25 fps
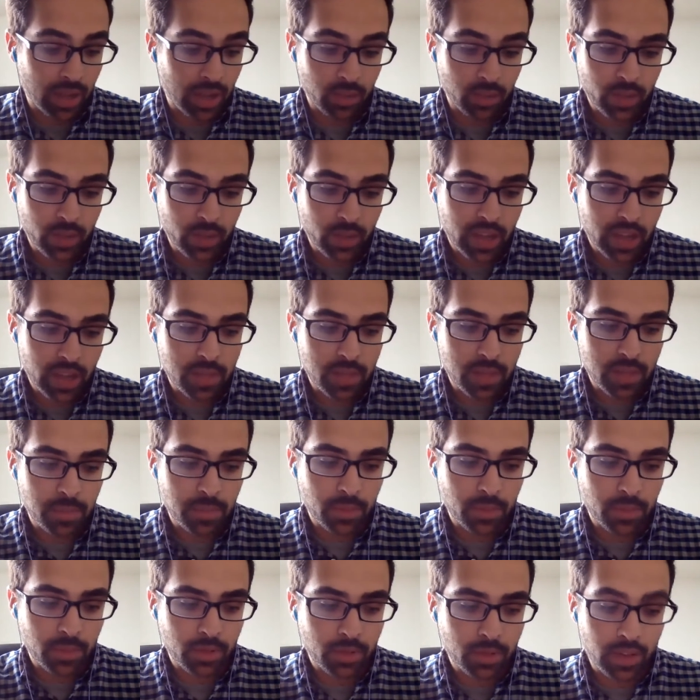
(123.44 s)
we have
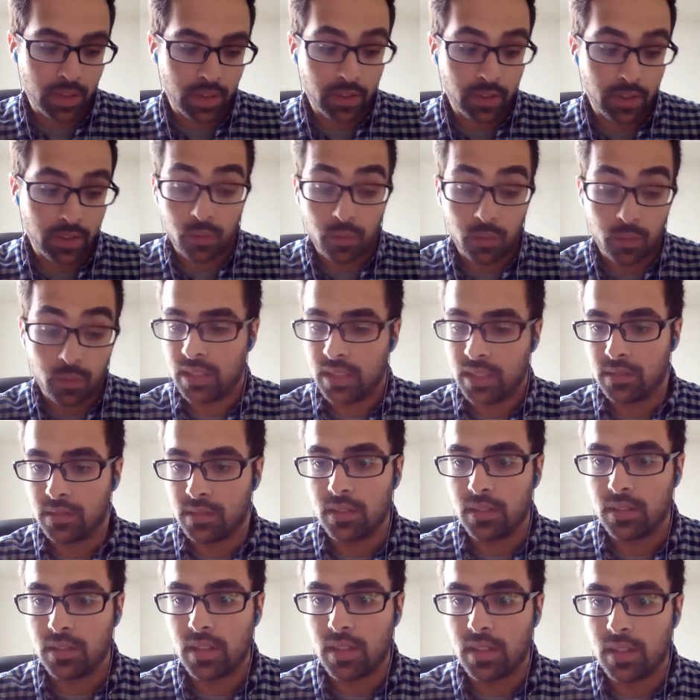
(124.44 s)
14
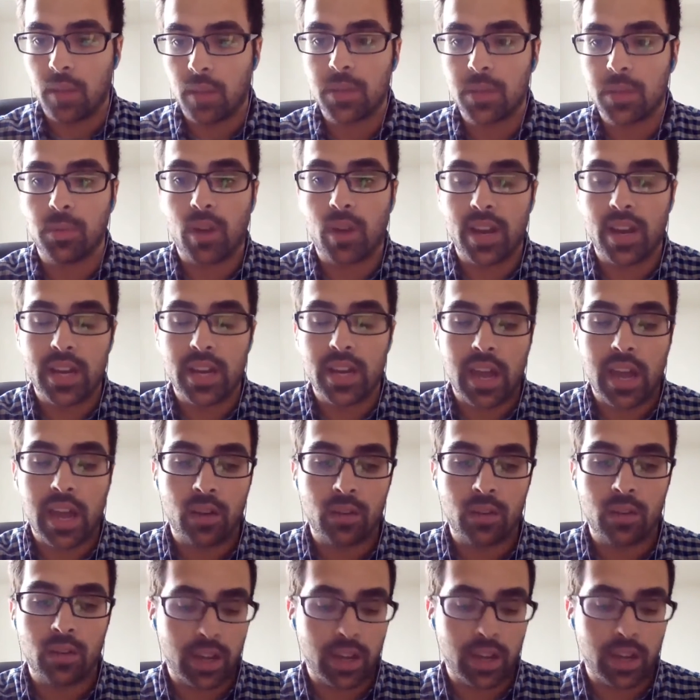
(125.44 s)
people right
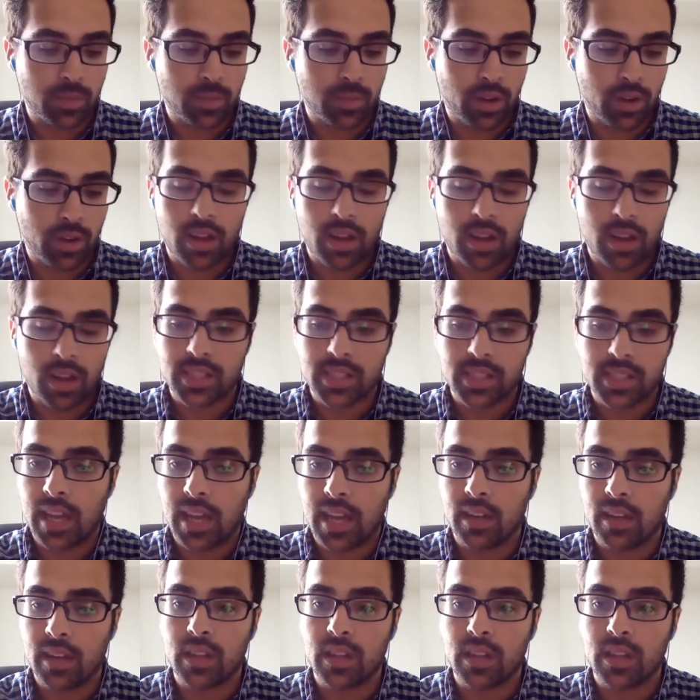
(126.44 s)
now spread across
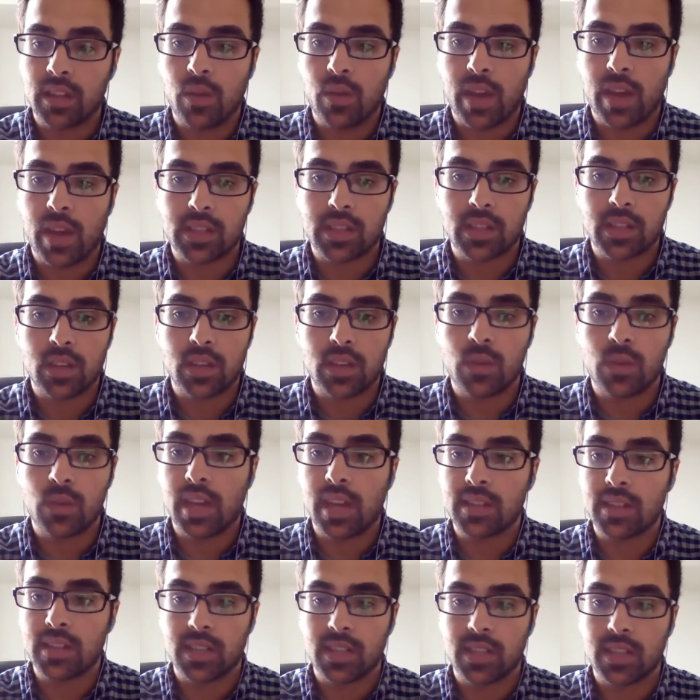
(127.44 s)
Canada, the US, the UK,
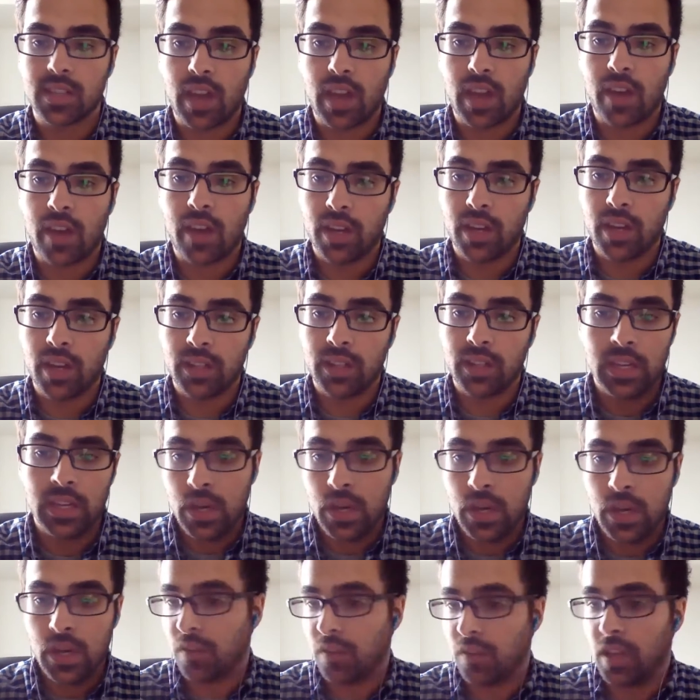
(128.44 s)
and South Africa.
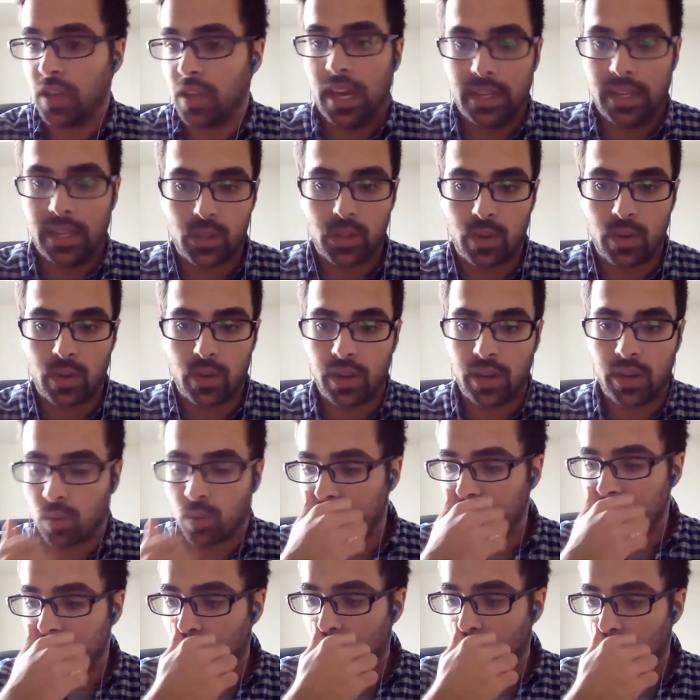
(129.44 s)
We have clients around the world
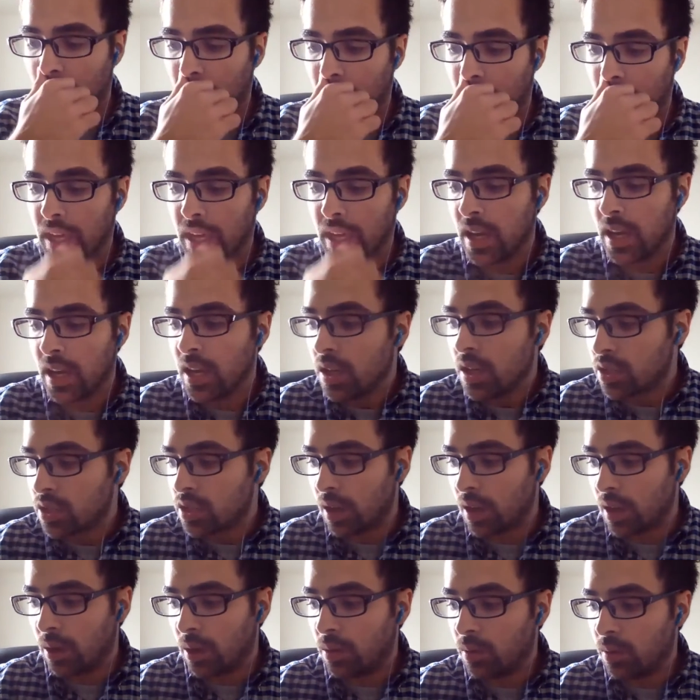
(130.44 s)
as well.
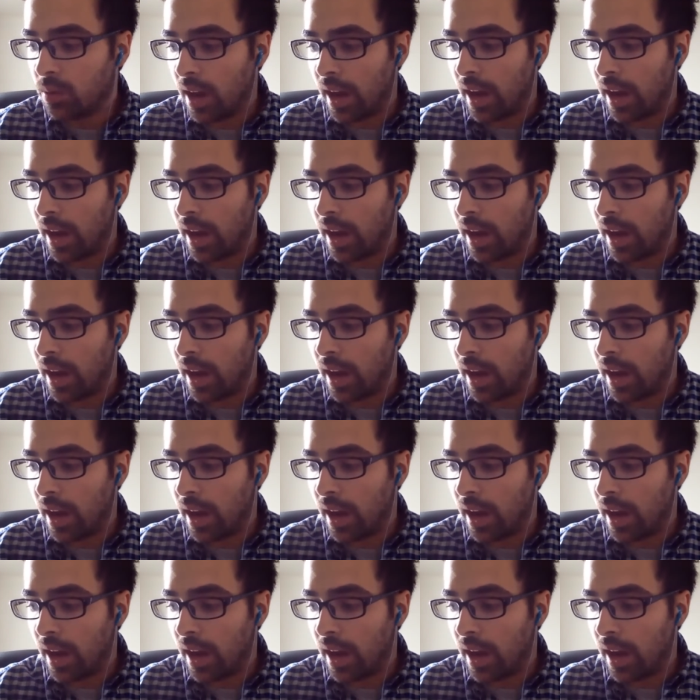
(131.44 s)
So